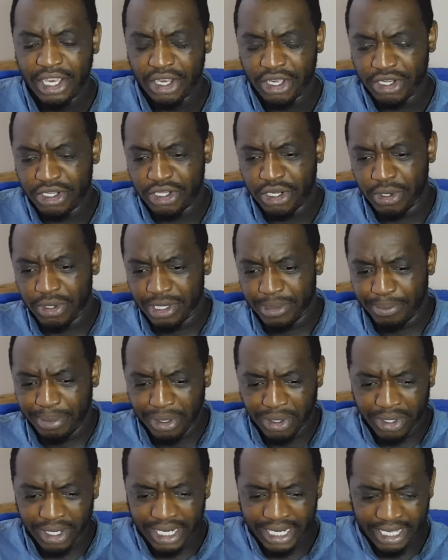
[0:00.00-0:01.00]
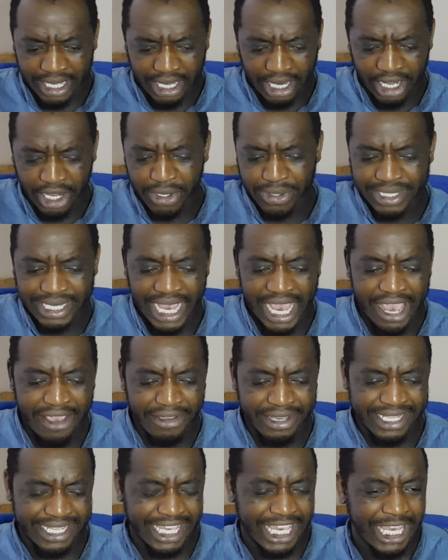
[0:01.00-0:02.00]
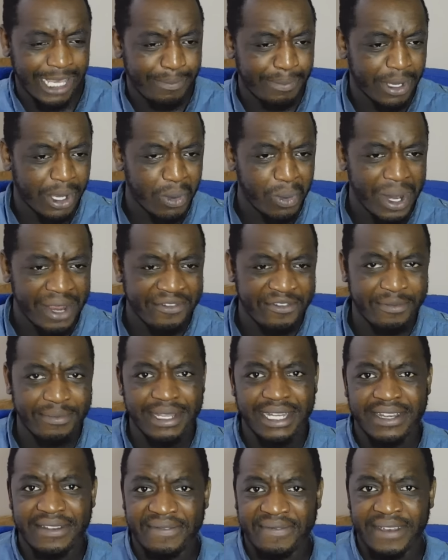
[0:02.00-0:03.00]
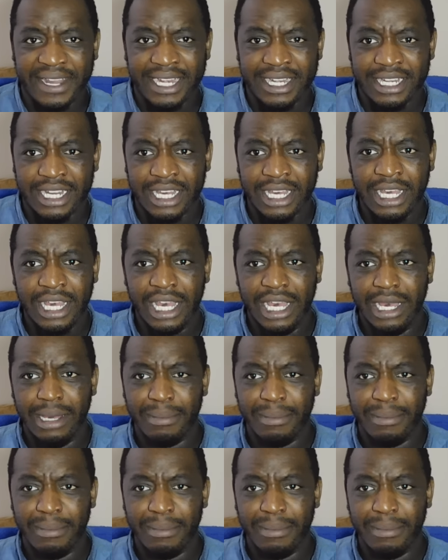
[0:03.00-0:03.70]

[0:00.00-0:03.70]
control the ball in close areas to keep it away from your defender